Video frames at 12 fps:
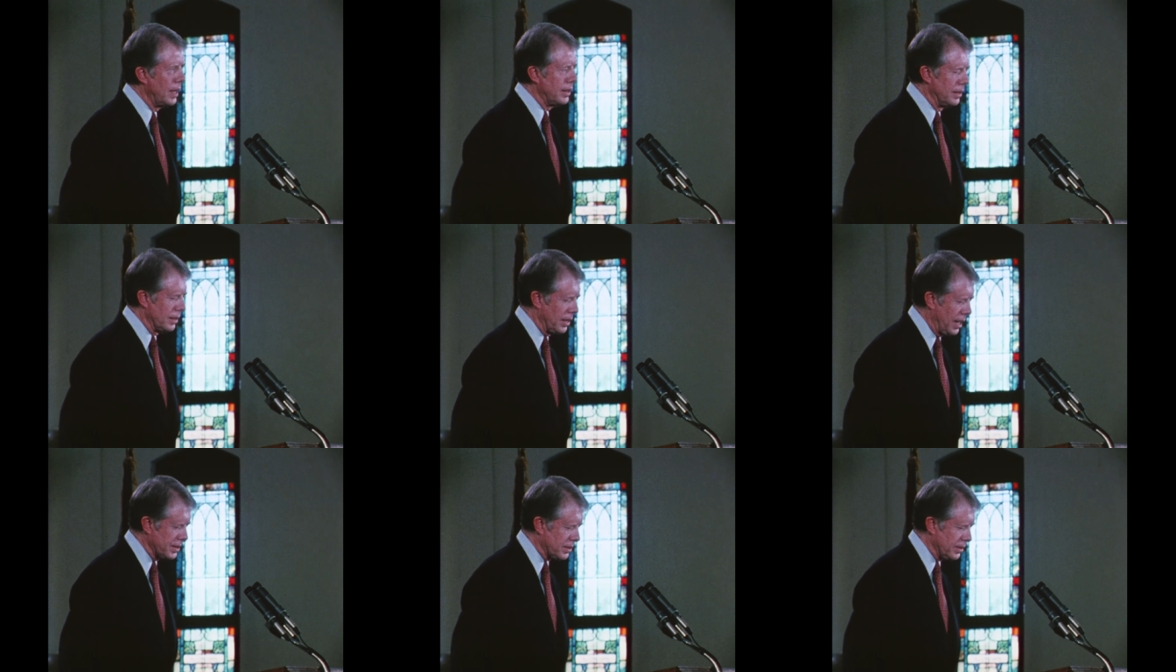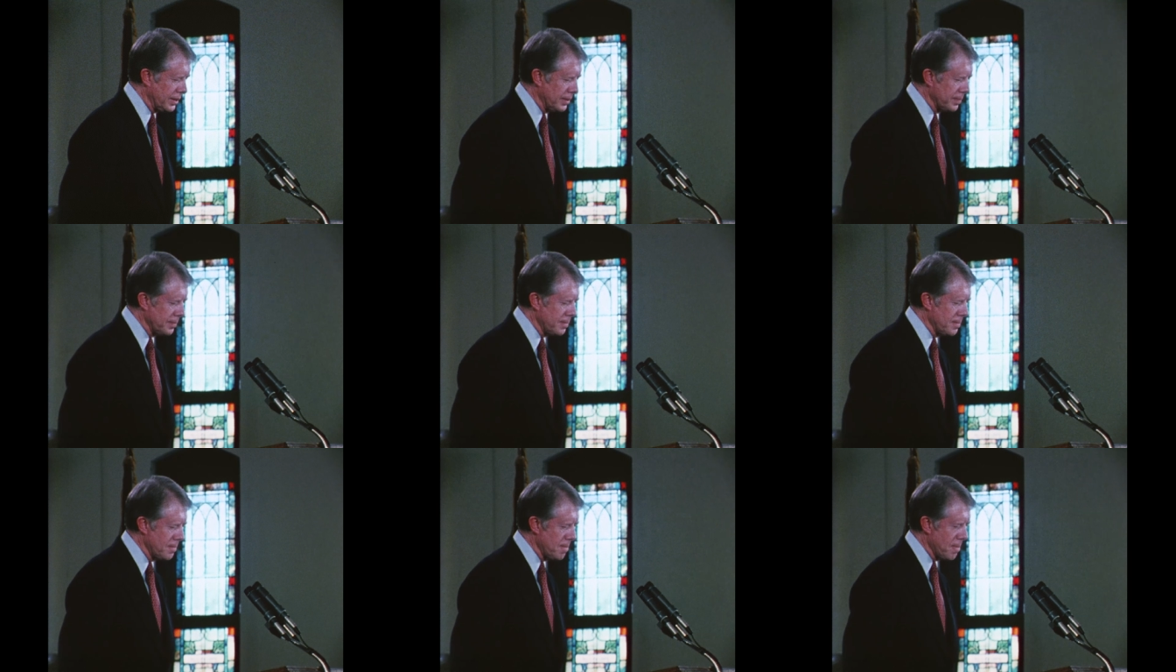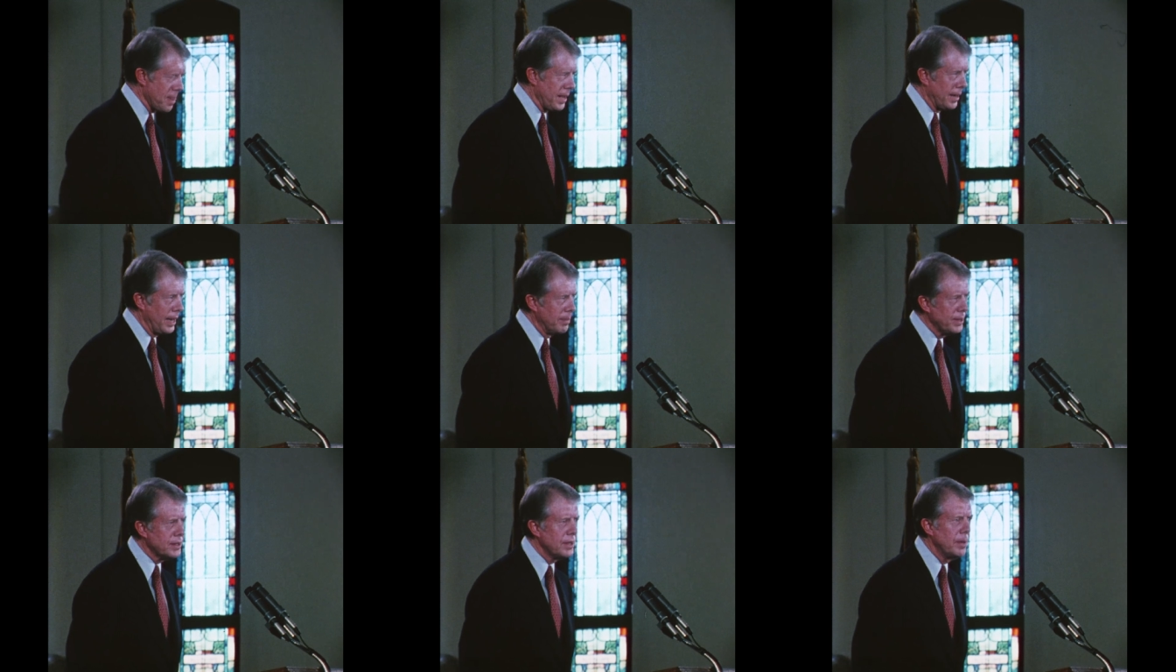and internationally. And
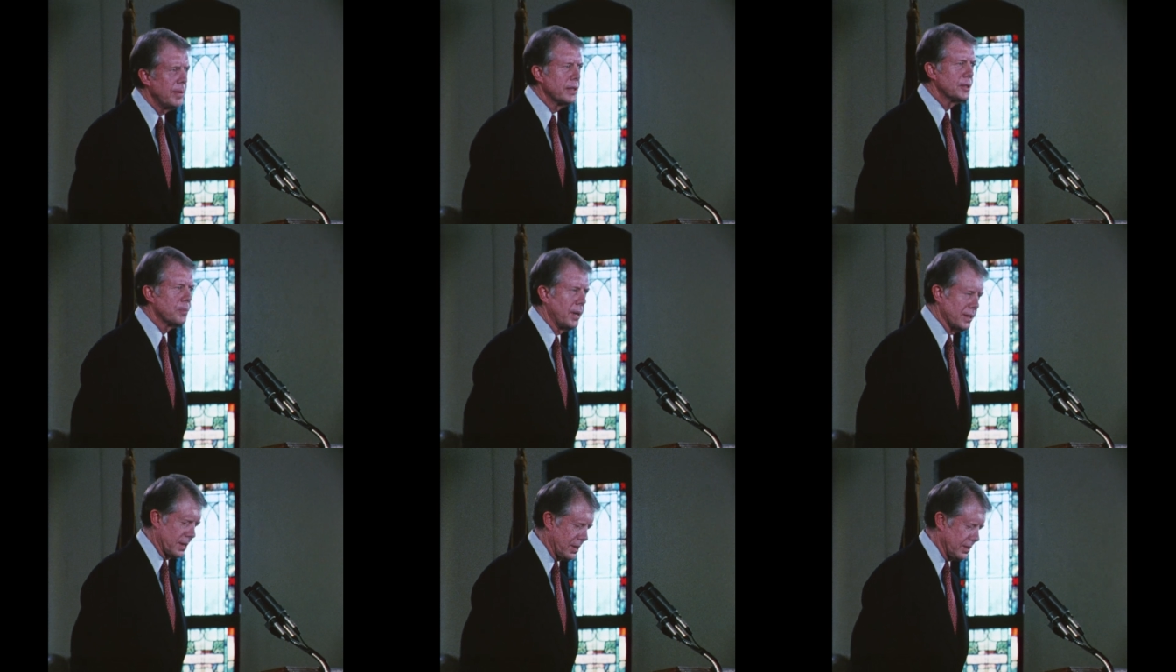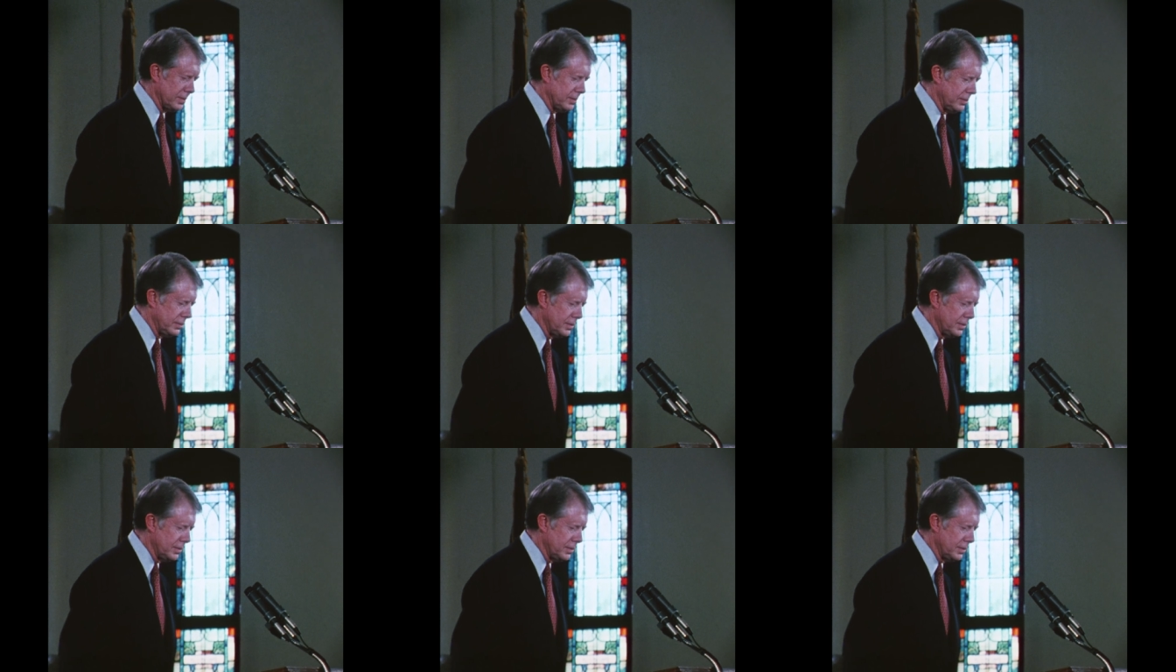I'm determined as president